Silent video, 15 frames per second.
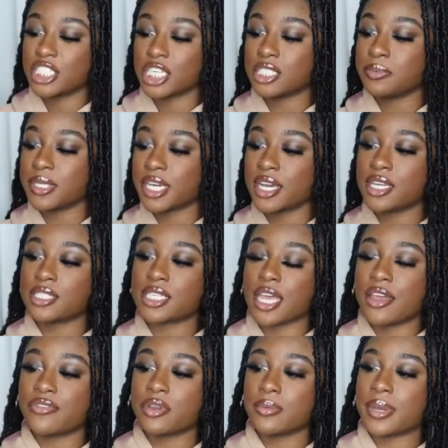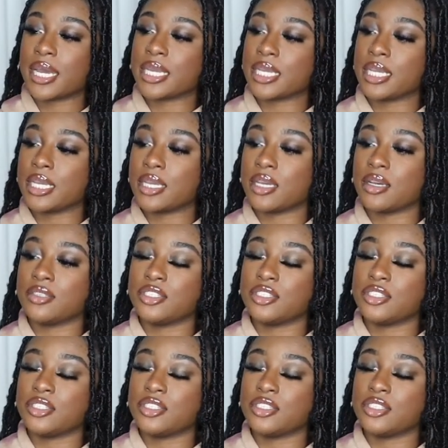Just because everybody,